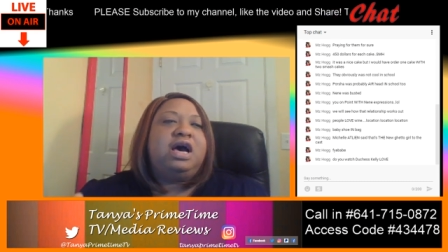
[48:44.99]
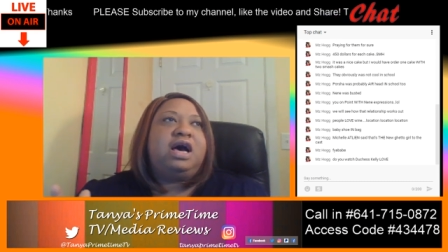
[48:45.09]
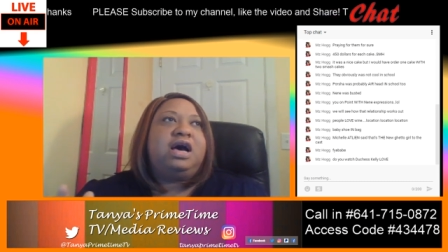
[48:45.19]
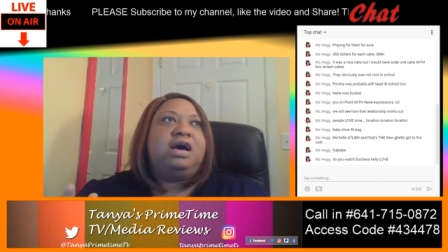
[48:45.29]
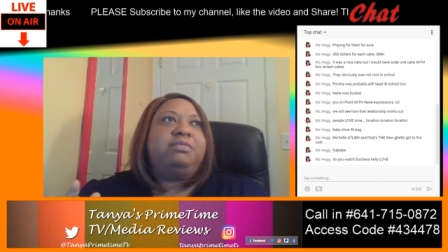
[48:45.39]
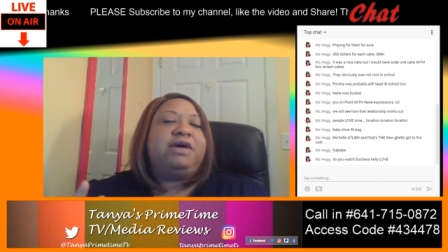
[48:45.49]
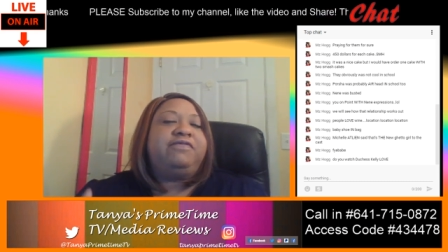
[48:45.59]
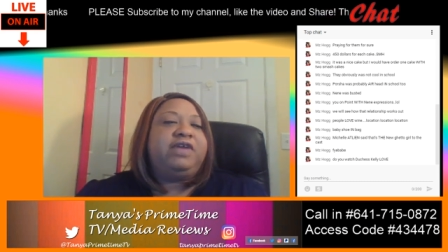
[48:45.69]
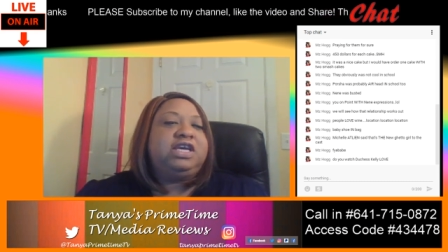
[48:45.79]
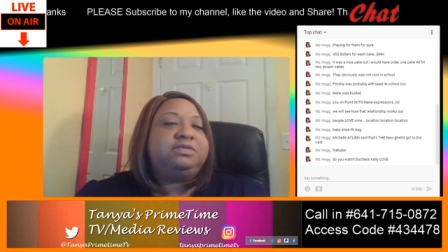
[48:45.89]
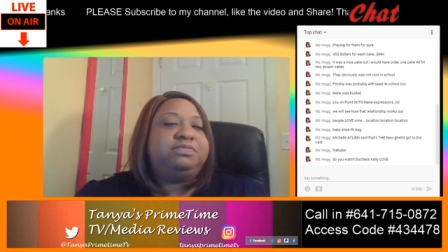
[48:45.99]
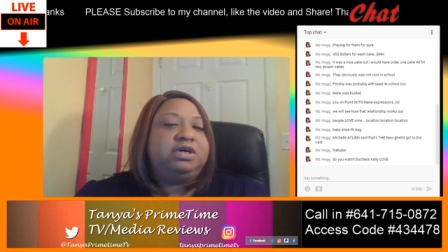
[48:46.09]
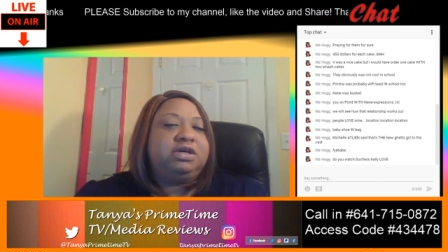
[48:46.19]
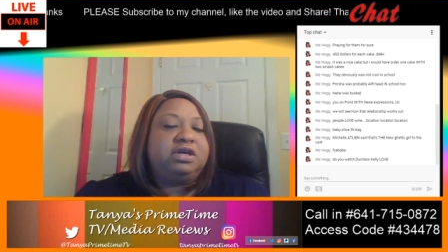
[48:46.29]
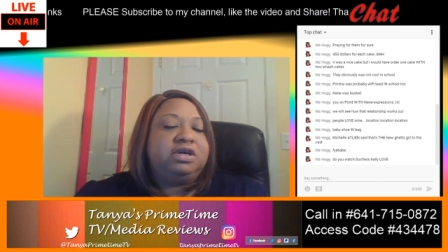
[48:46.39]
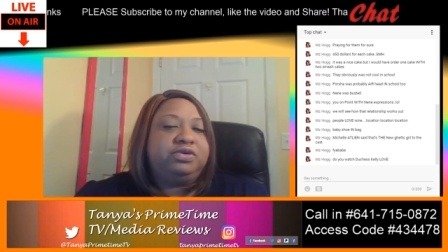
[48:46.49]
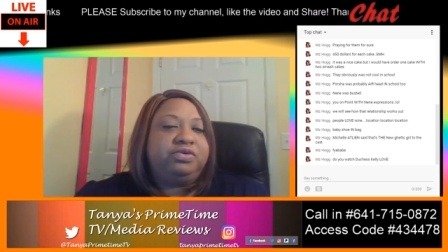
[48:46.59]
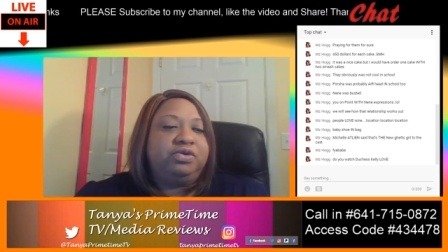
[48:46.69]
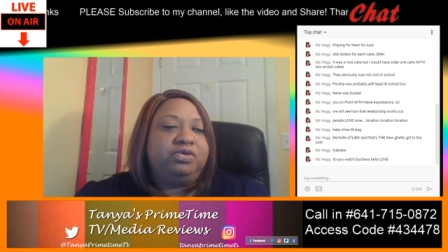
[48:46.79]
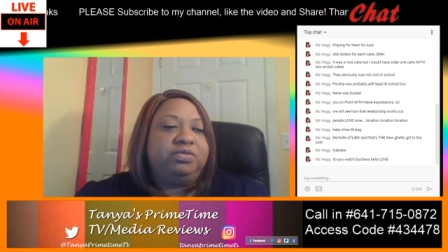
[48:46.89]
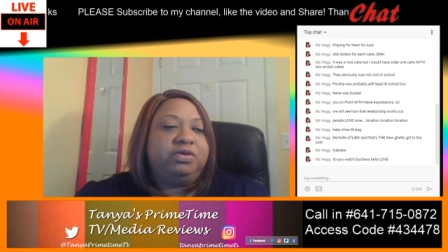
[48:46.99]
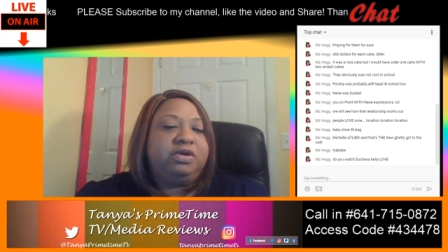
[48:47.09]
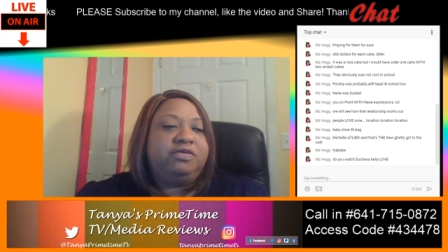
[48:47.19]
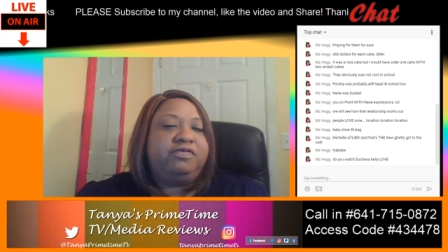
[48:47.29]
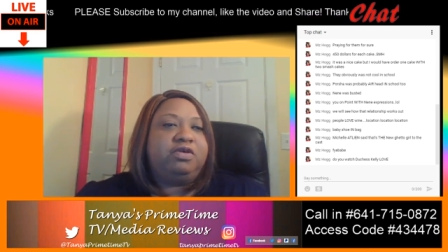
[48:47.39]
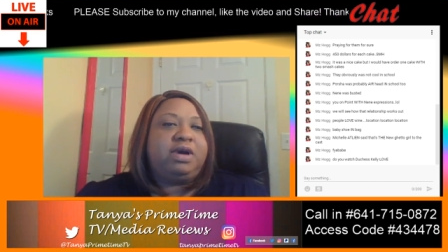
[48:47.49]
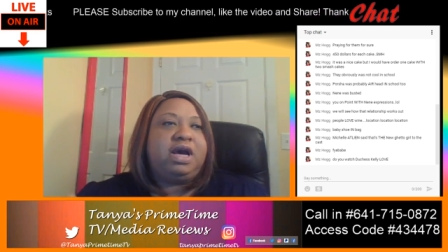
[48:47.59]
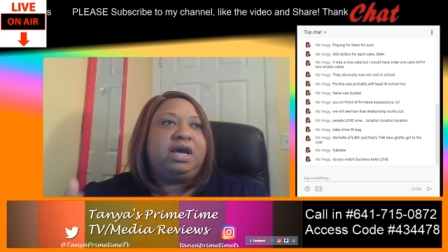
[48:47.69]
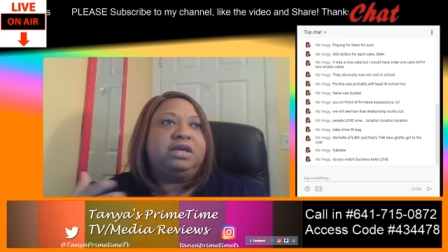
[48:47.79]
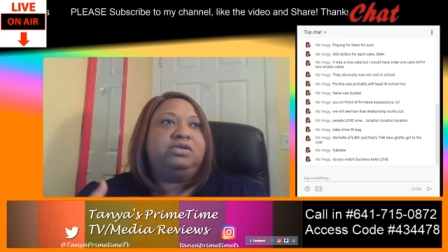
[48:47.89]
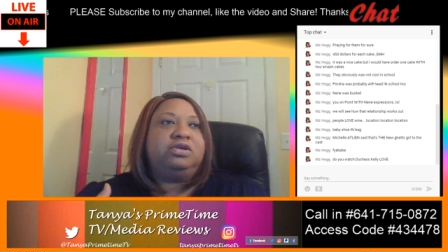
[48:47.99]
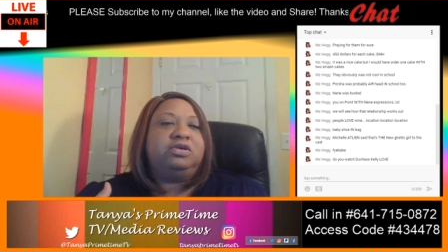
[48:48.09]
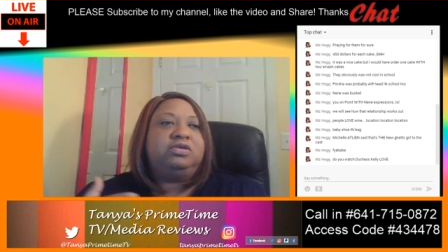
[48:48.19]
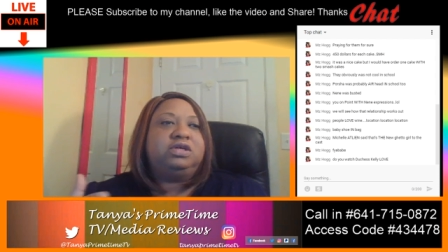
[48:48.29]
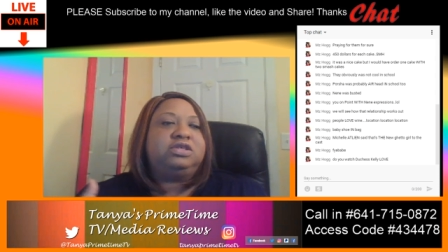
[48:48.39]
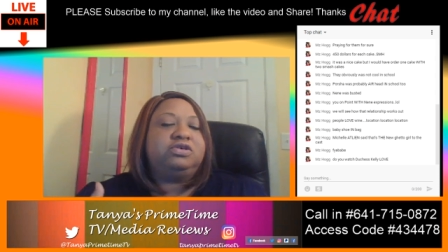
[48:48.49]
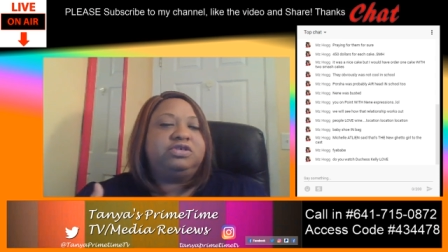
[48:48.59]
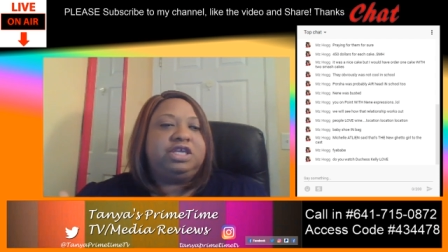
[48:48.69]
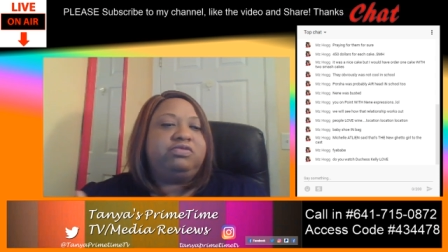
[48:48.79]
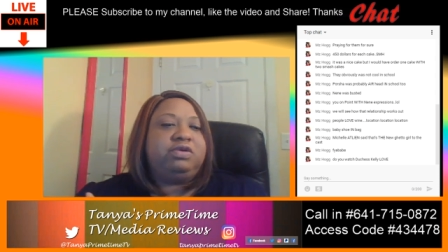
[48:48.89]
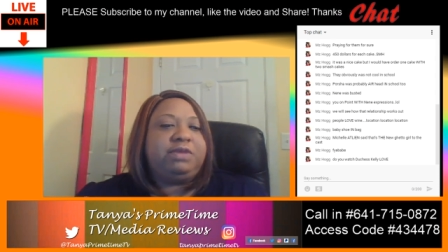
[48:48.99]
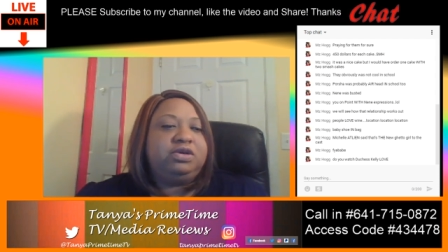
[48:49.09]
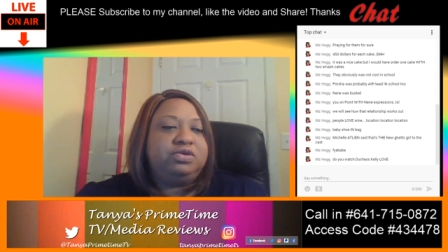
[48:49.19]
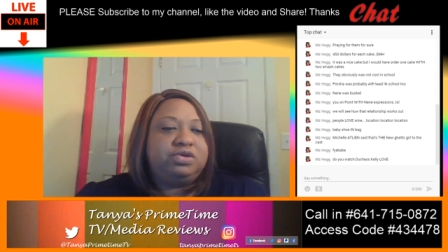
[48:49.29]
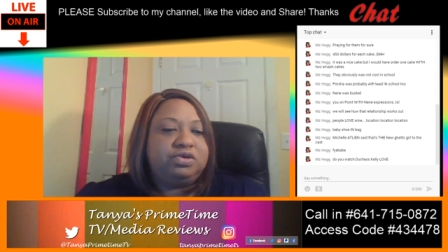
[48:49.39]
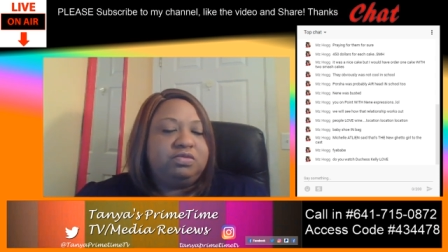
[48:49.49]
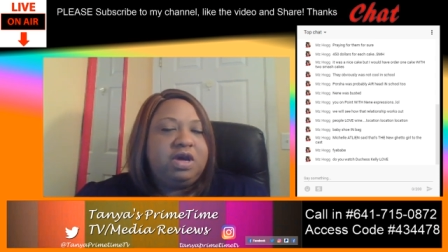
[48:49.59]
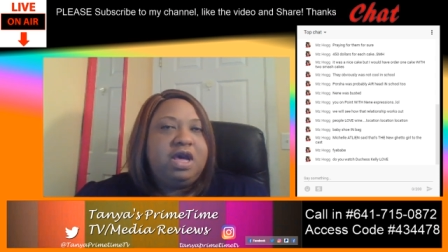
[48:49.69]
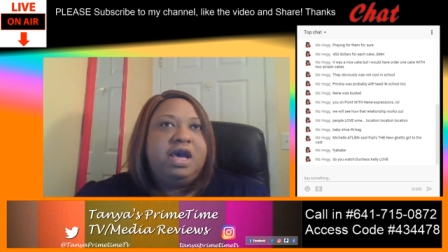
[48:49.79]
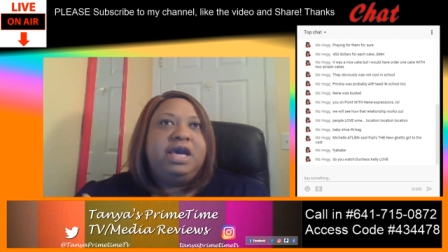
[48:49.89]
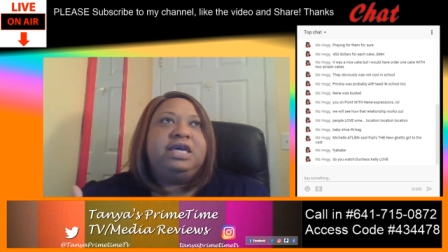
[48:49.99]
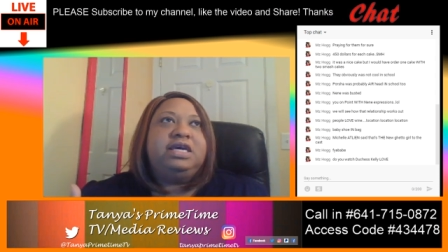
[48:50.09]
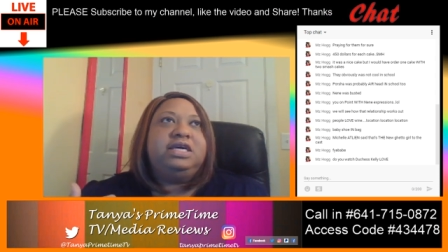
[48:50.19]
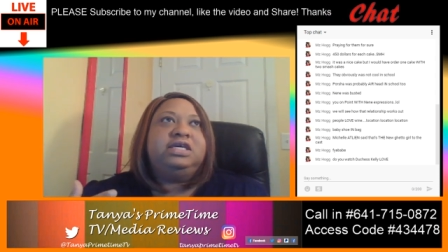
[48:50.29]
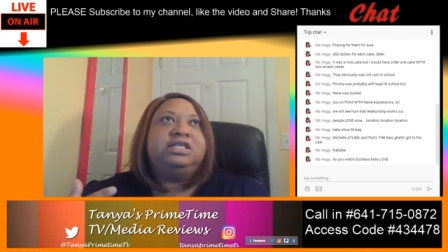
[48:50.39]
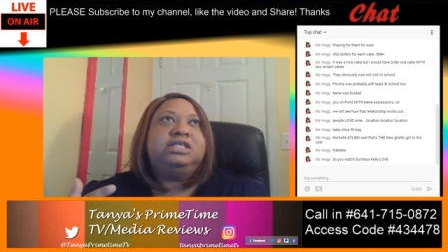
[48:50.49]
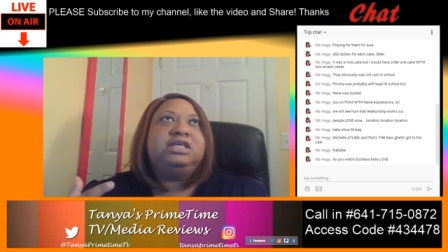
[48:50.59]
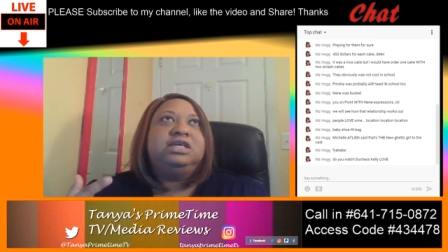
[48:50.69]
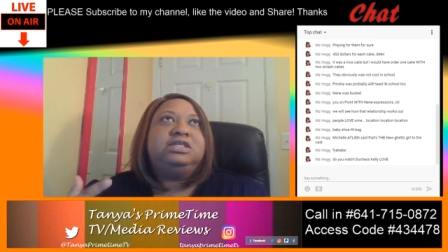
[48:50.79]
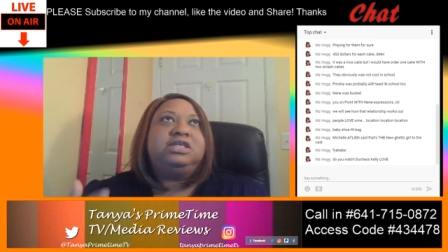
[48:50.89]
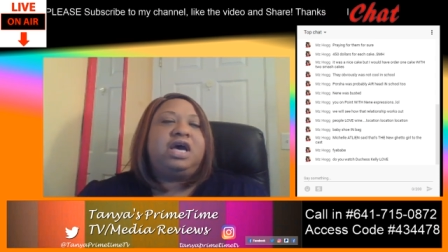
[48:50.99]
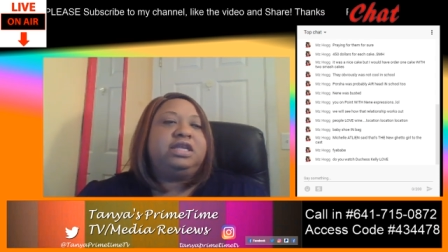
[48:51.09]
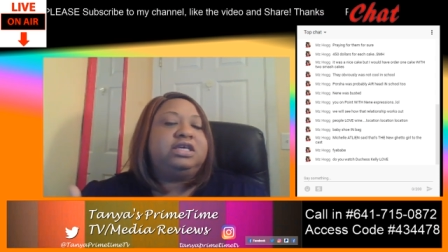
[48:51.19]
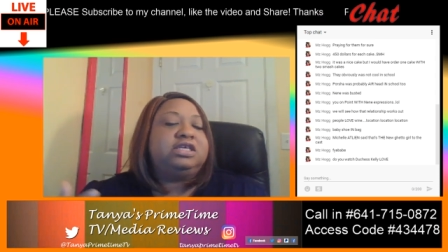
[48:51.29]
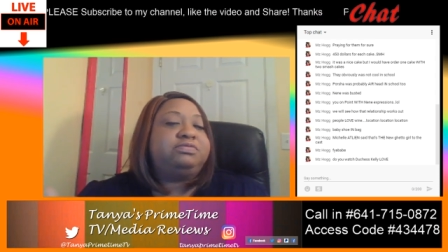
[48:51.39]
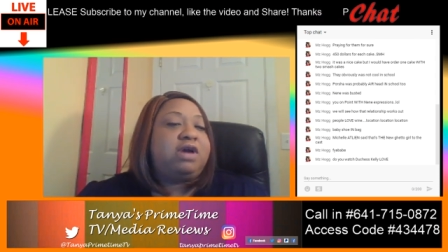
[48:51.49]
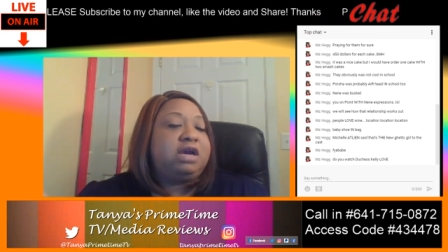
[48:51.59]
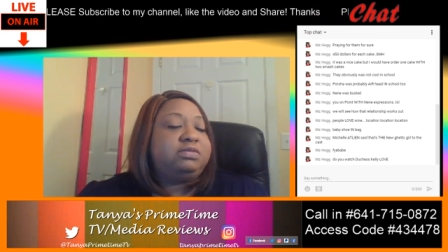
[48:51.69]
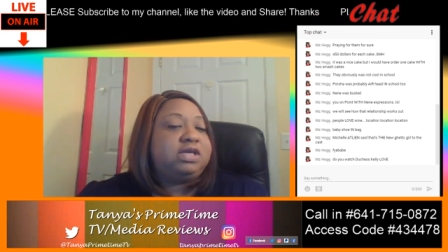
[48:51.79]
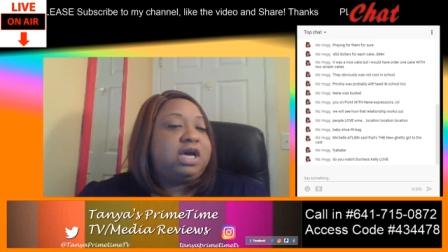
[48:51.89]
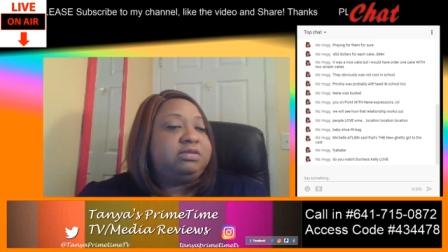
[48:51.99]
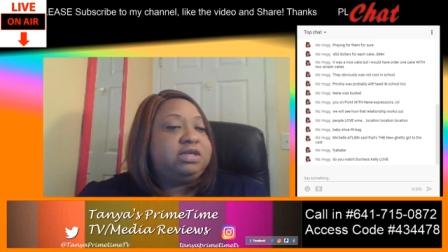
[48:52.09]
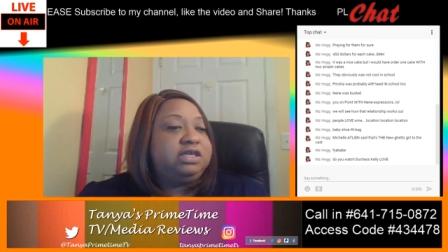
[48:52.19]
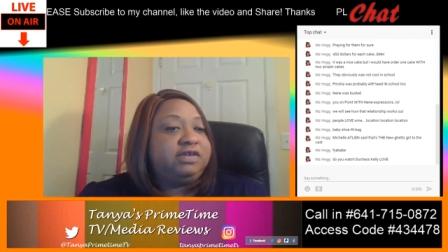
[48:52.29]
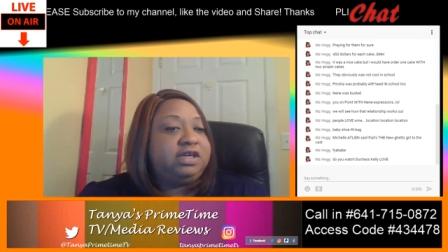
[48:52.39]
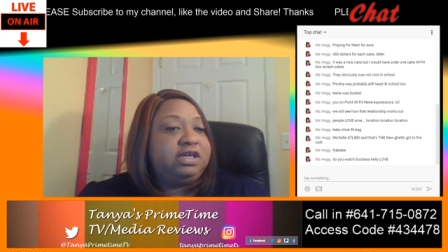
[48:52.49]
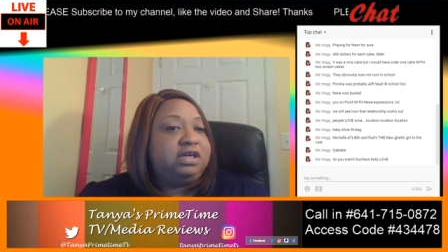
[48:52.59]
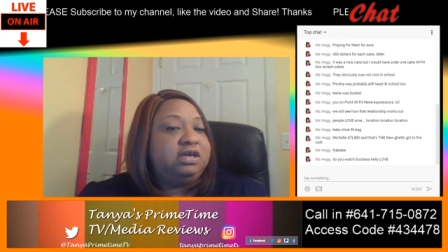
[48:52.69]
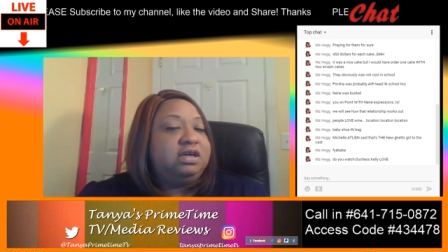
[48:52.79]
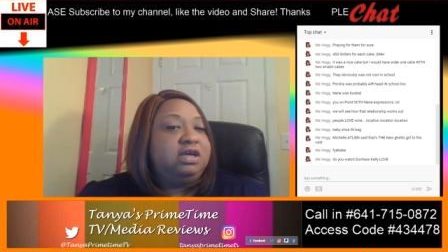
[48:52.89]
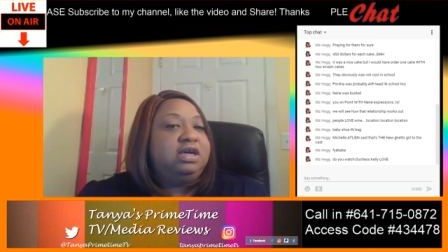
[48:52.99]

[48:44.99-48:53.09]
uh, my Facebook group for my, you know, associated with my YouTube is Tanya's Primetime TV